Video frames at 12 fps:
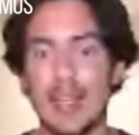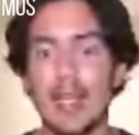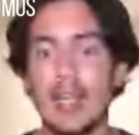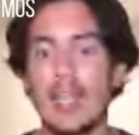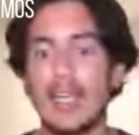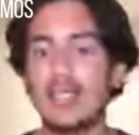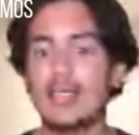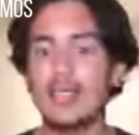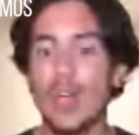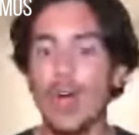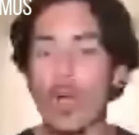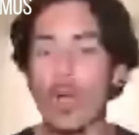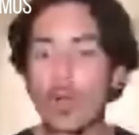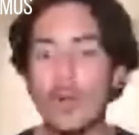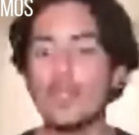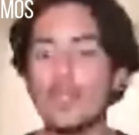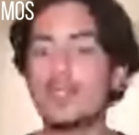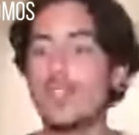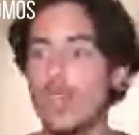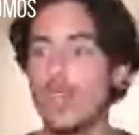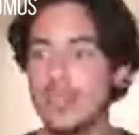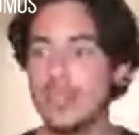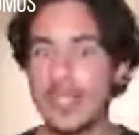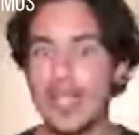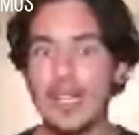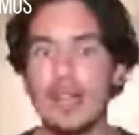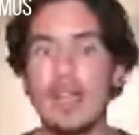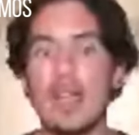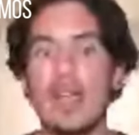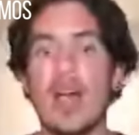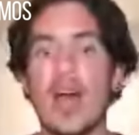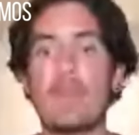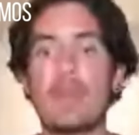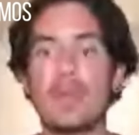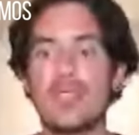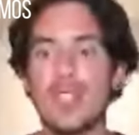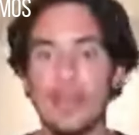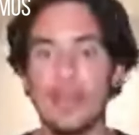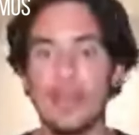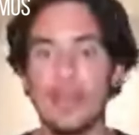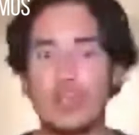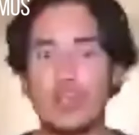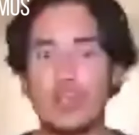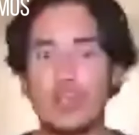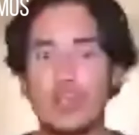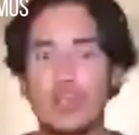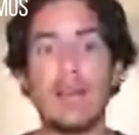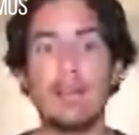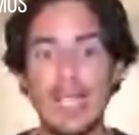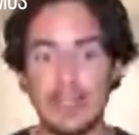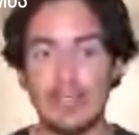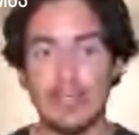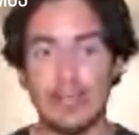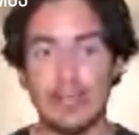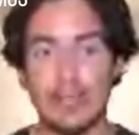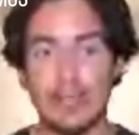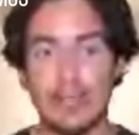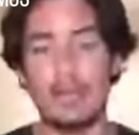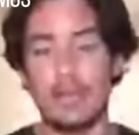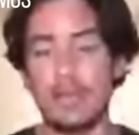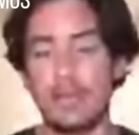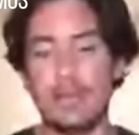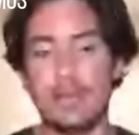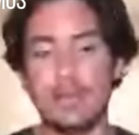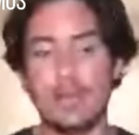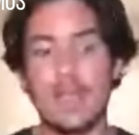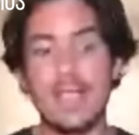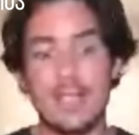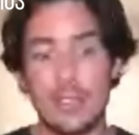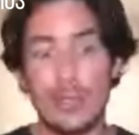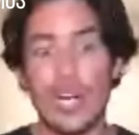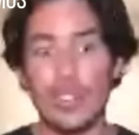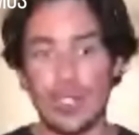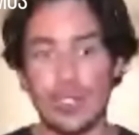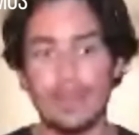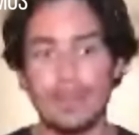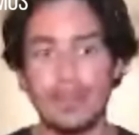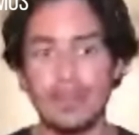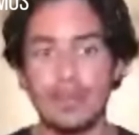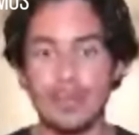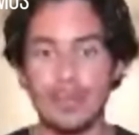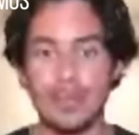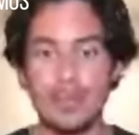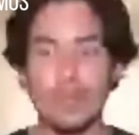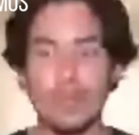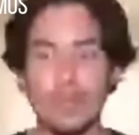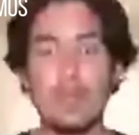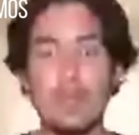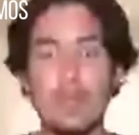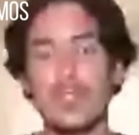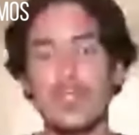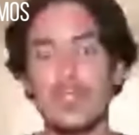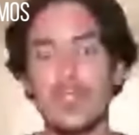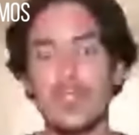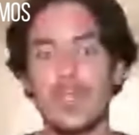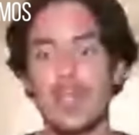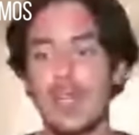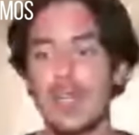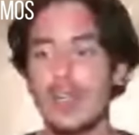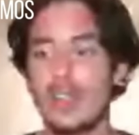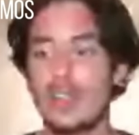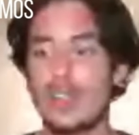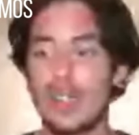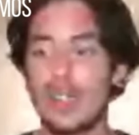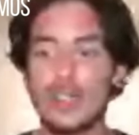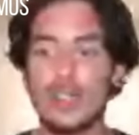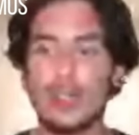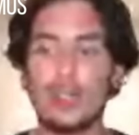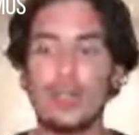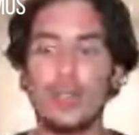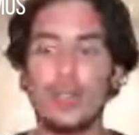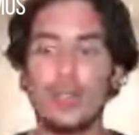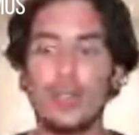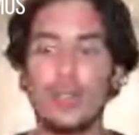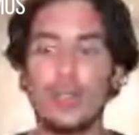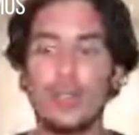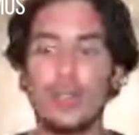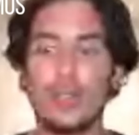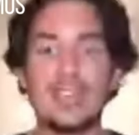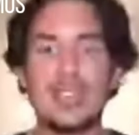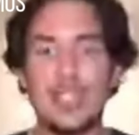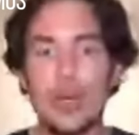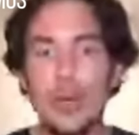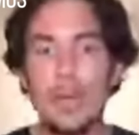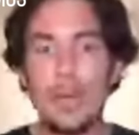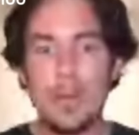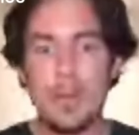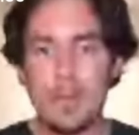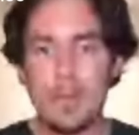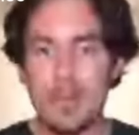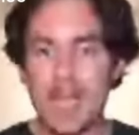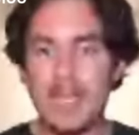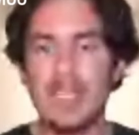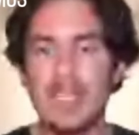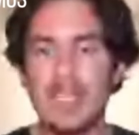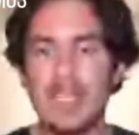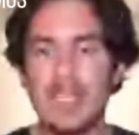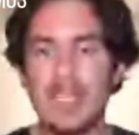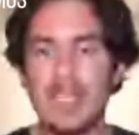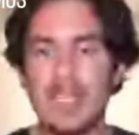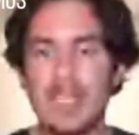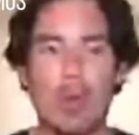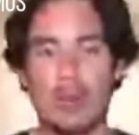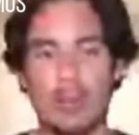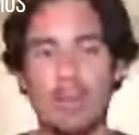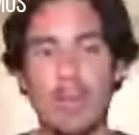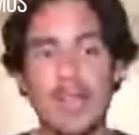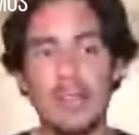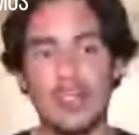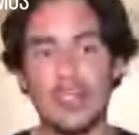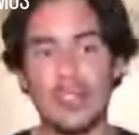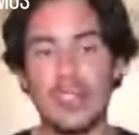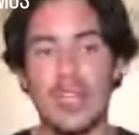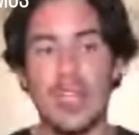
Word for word: It is always constantly a perception of a belief. This structure, these patterns, start to create so many strong patterns,